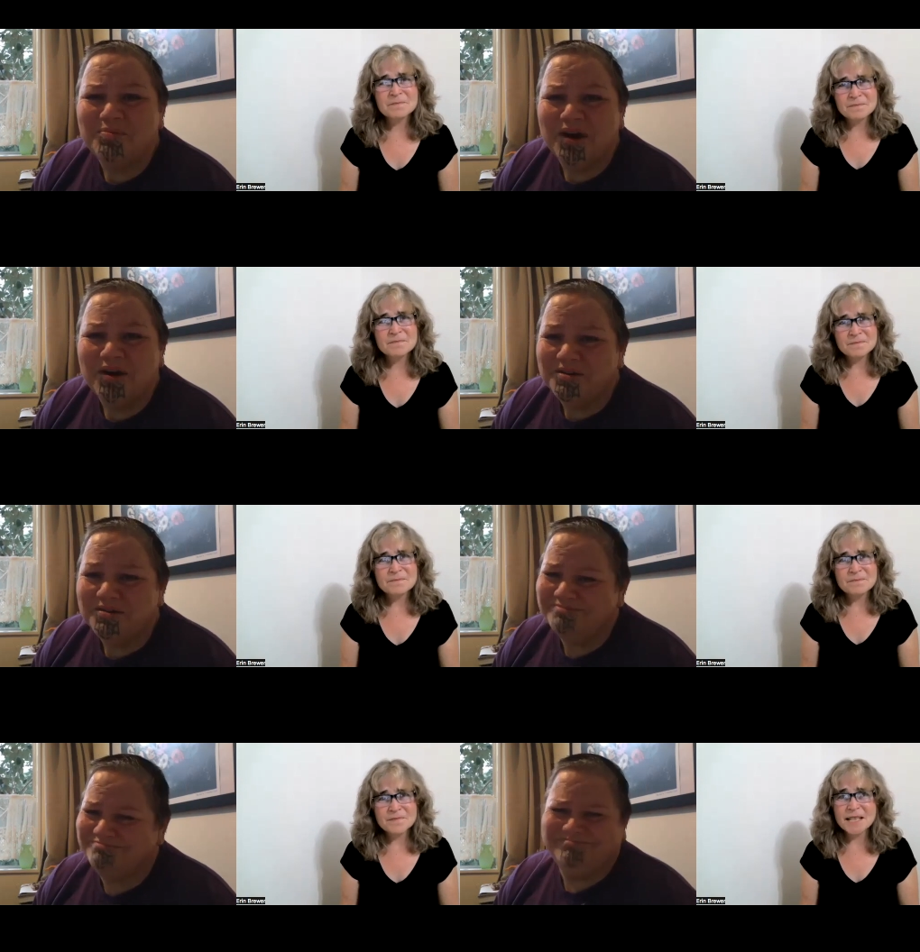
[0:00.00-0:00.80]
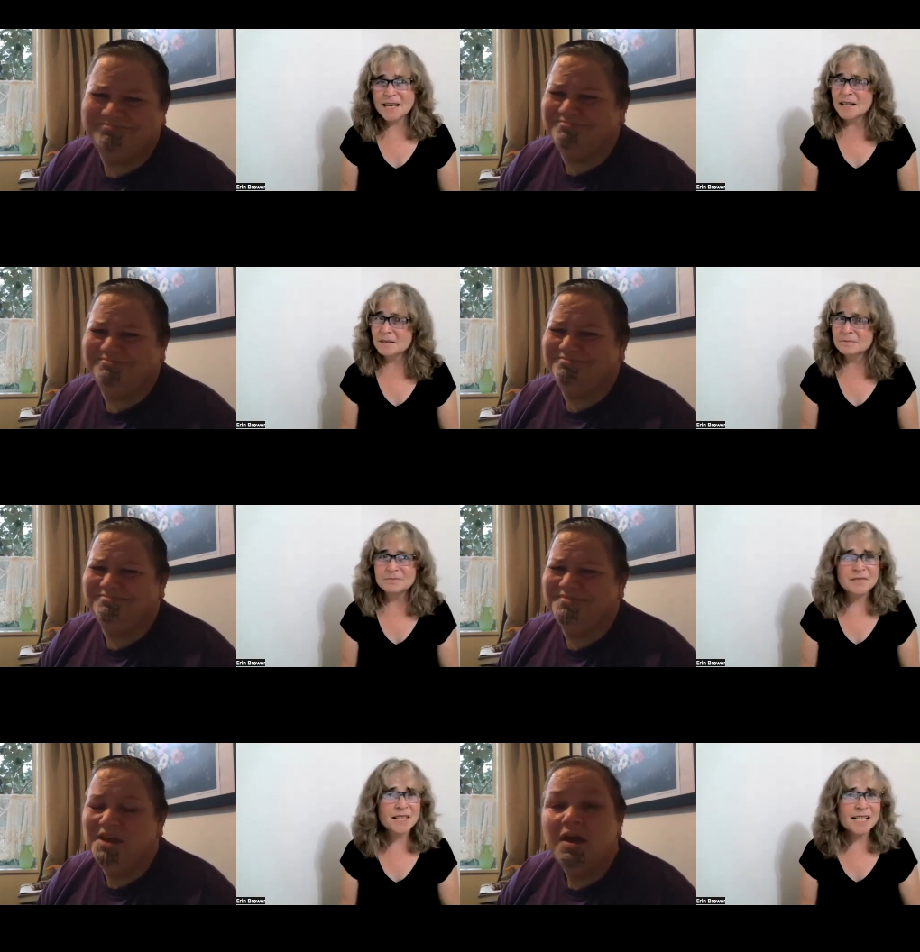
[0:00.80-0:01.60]
Speaker 1: bro. Yeah,
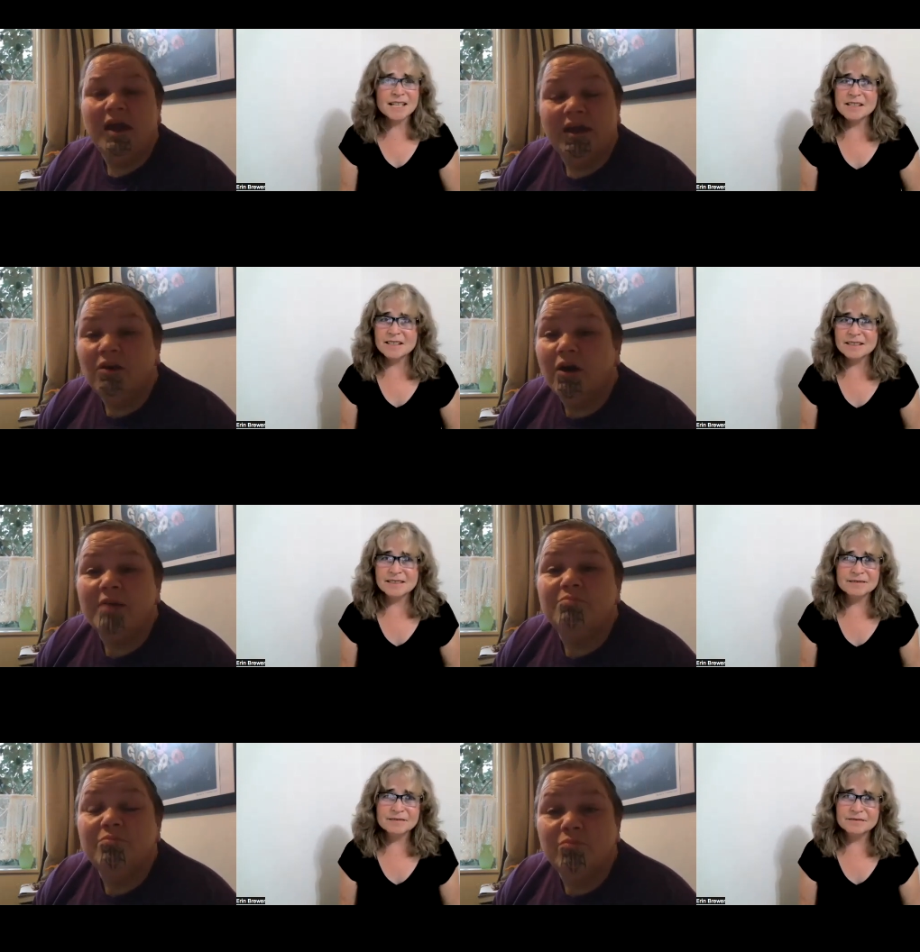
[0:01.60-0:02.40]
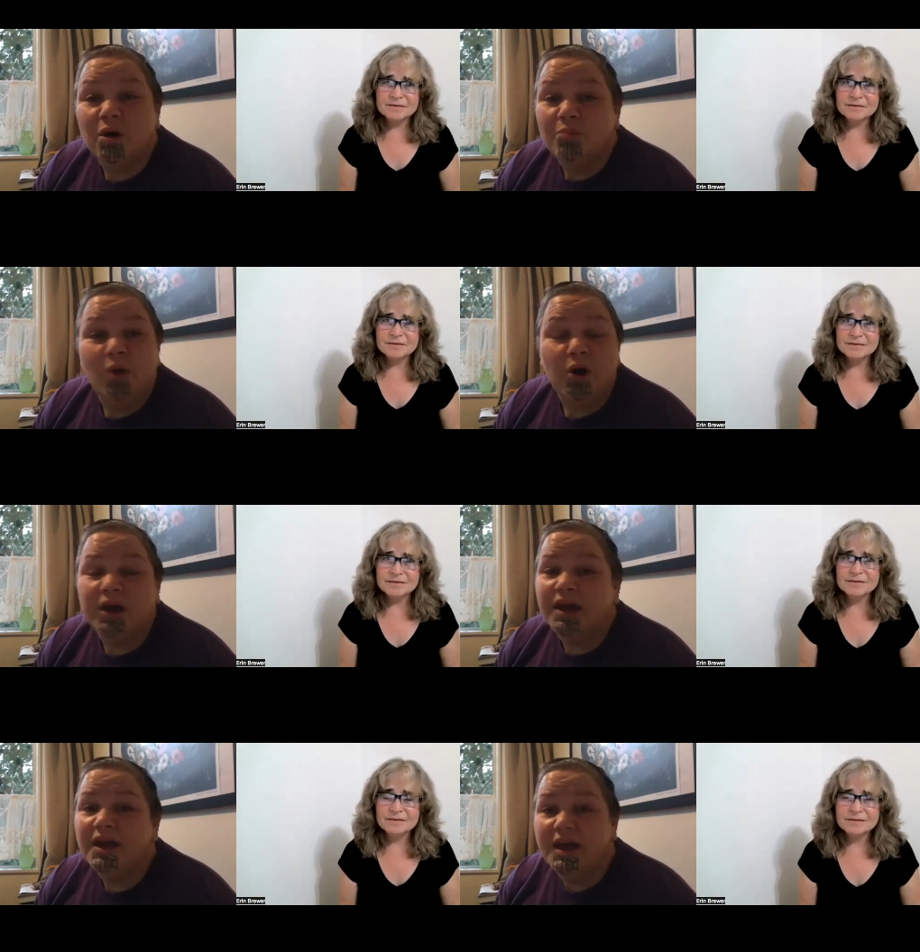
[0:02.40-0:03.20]
and I am
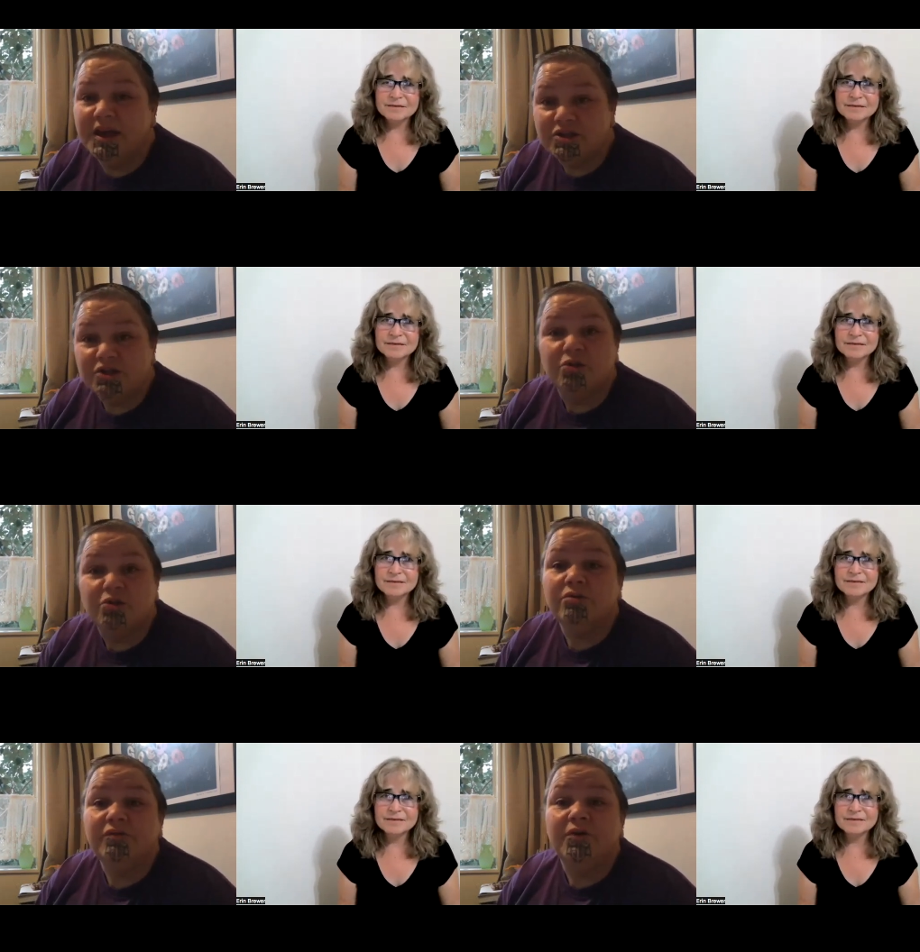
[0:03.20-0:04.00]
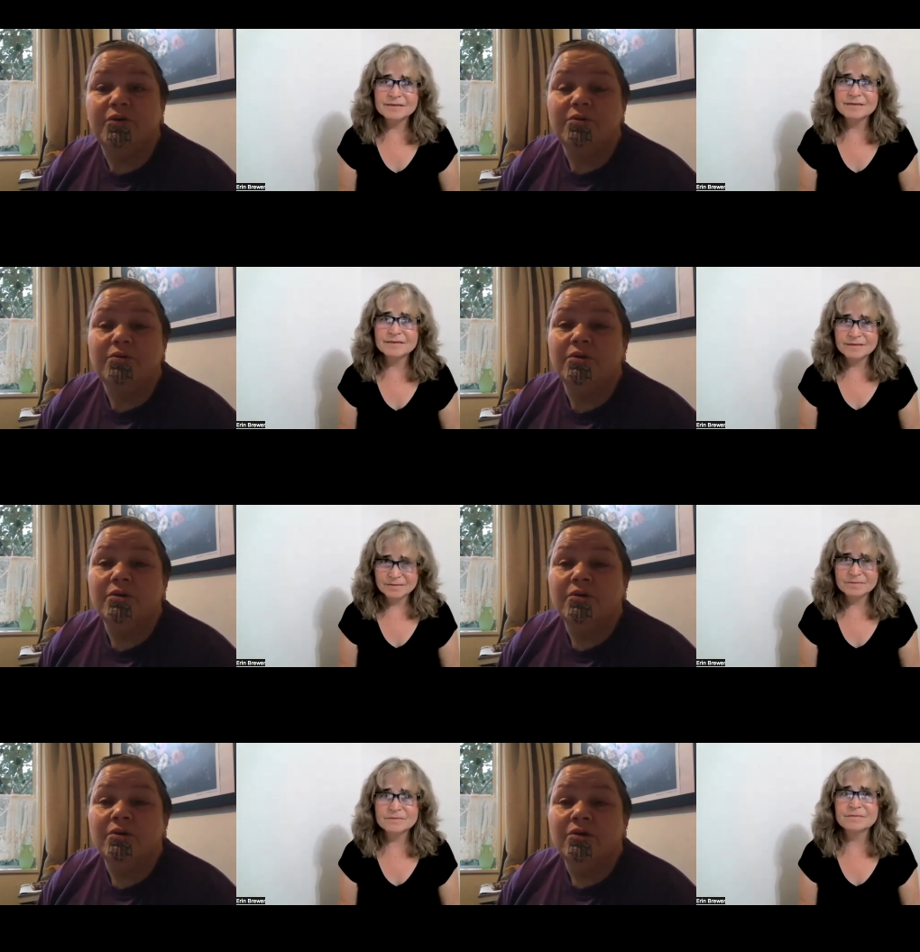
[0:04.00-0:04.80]
mocking and scornful
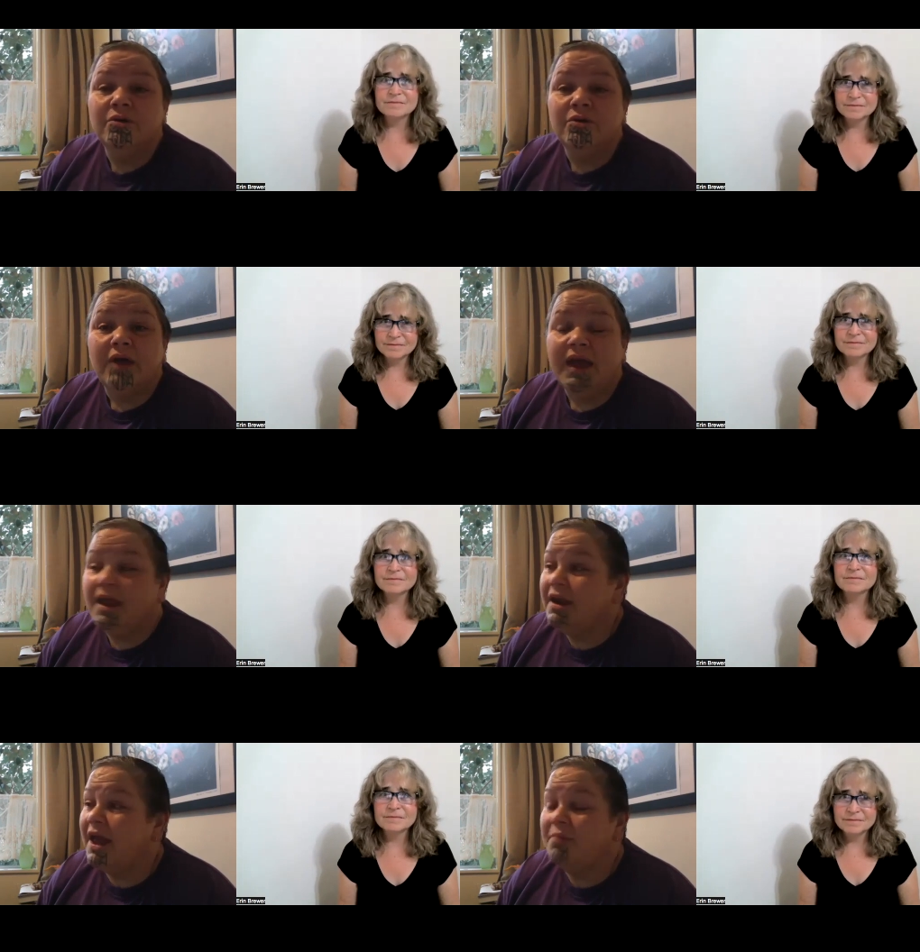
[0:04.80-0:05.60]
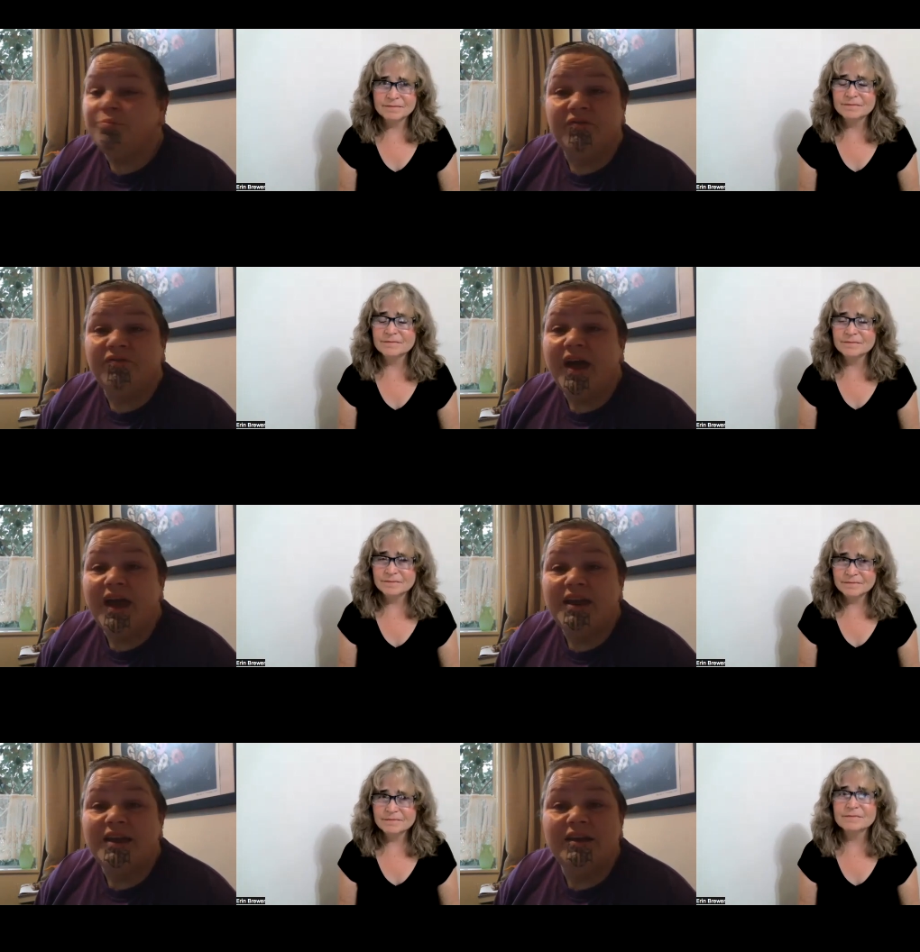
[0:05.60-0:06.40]
and, and
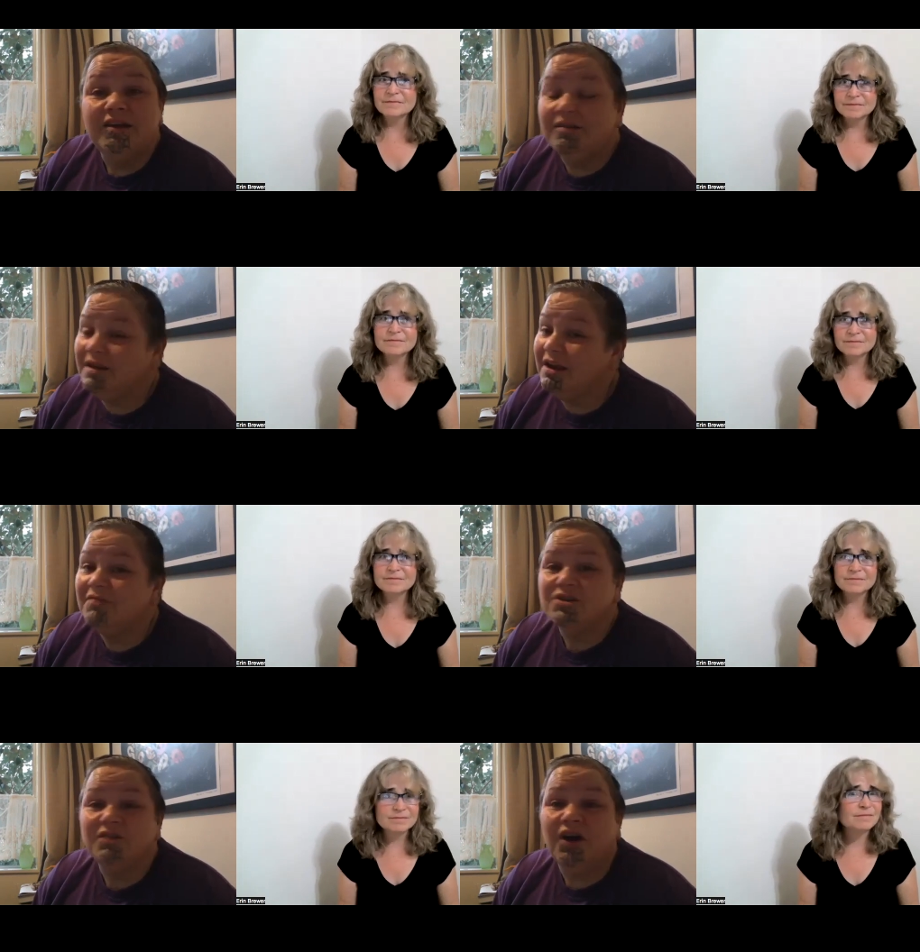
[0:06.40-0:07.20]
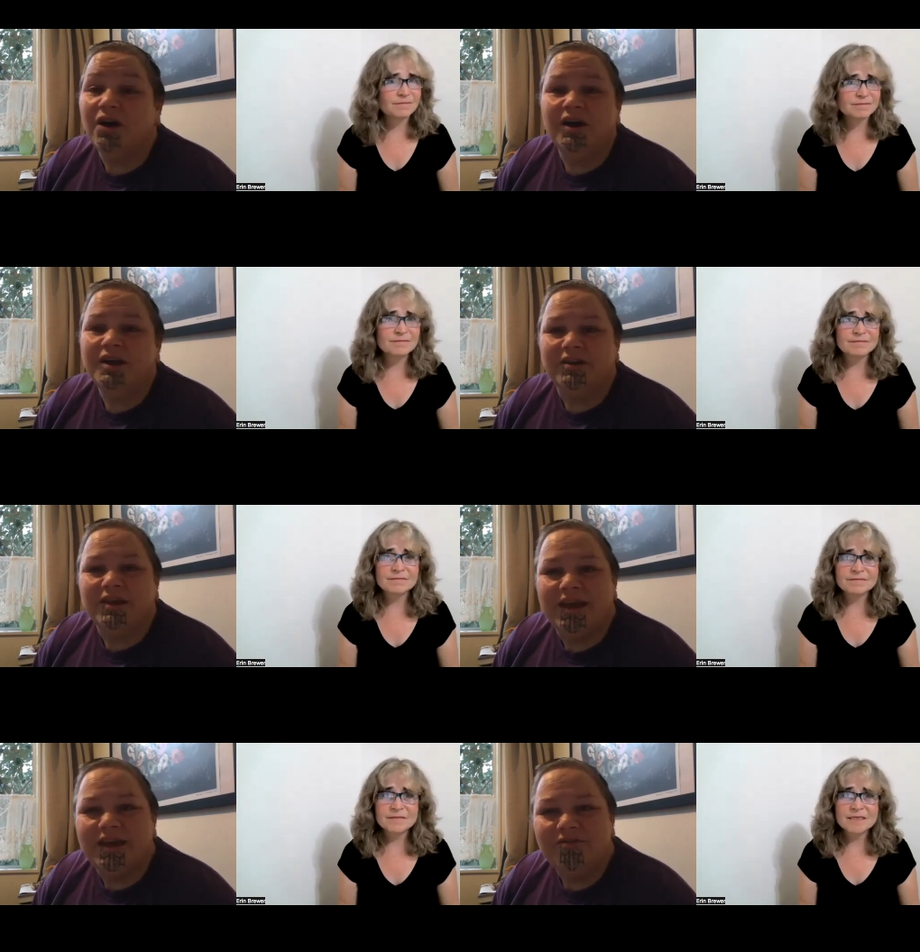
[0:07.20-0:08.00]
profane and gloves off. Oh, I don't care.